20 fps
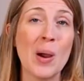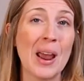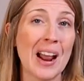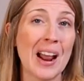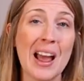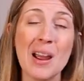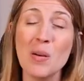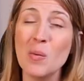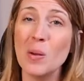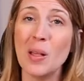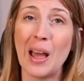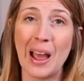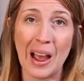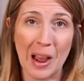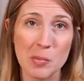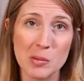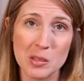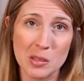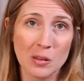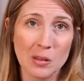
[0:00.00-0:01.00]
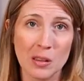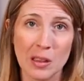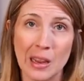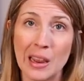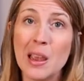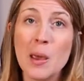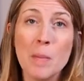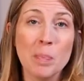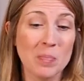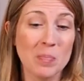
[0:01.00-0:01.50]
And I will
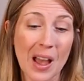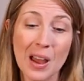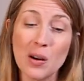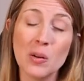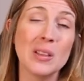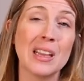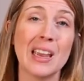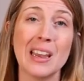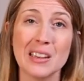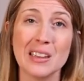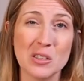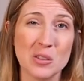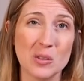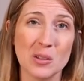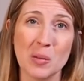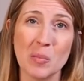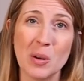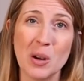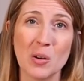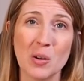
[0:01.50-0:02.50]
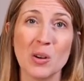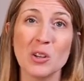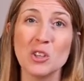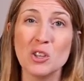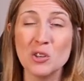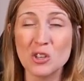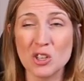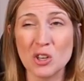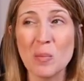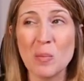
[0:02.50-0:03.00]
absolutely not only answer them here on
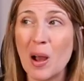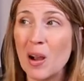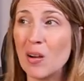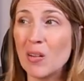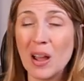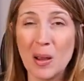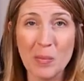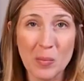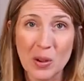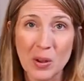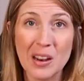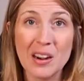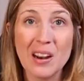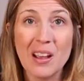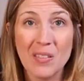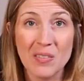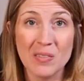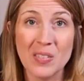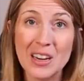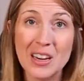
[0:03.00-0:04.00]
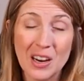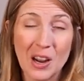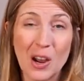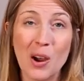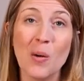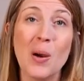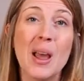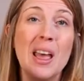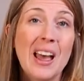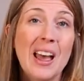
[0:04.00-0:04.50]
YouTube, I'll come on a
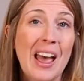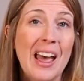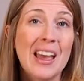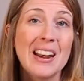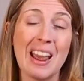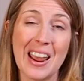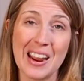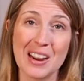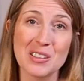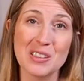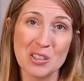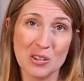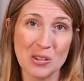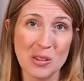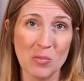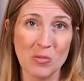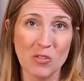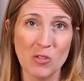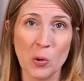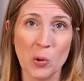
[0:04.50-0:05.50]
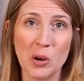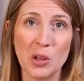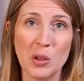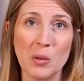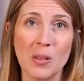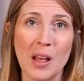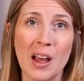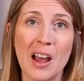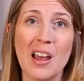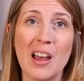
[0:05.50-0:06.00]
video and answer them for you
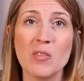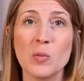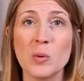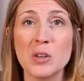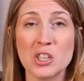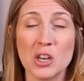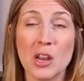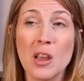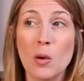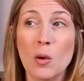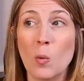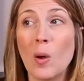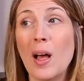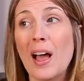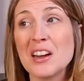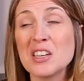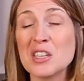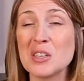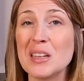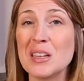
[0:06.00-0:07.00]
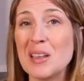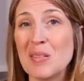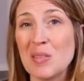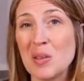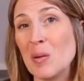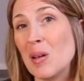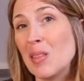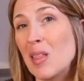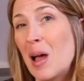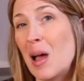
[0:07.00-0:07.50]
live, which will actually give
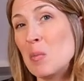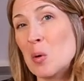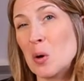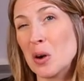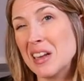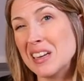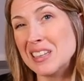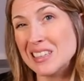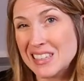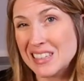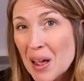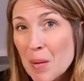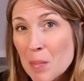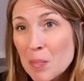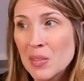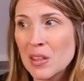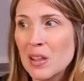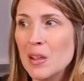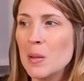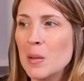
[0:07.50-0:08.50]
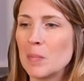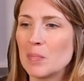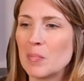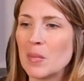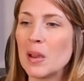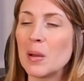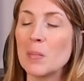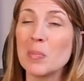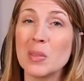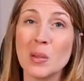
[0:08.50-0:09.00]
you a lot more in-depth
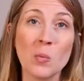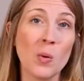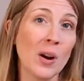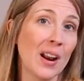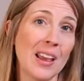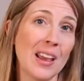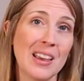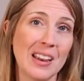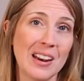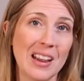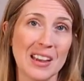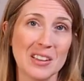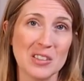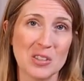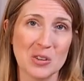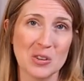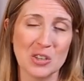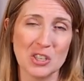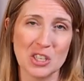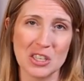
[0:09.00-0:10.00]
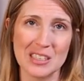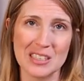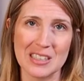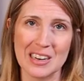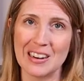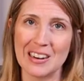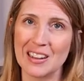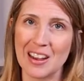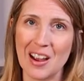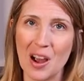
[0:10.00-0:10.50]
Um, than what I can answer just
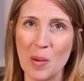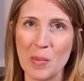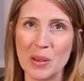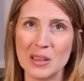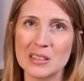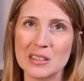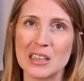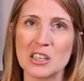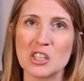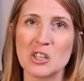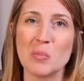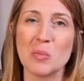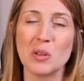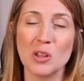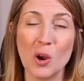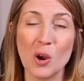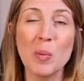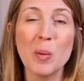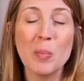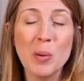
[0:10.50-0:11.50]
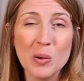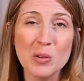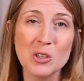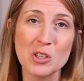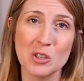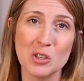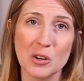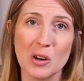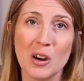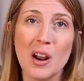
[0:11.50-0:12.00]
in the comment section below. But
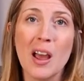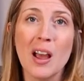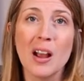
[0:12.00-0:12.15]
post your